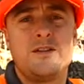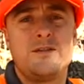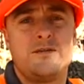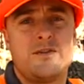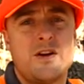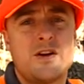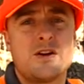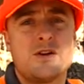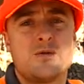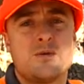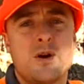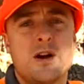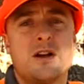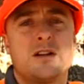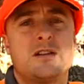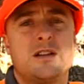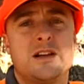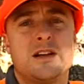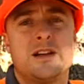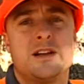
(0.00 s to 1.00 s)
Very
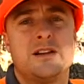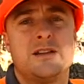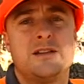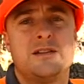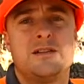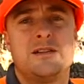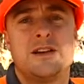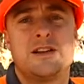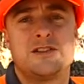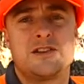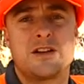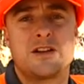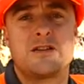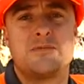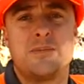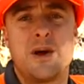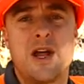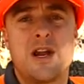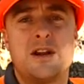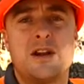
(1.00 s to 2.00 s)
rarely is it
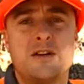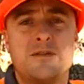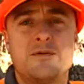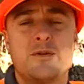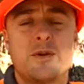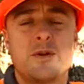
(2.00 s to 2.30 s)
competitive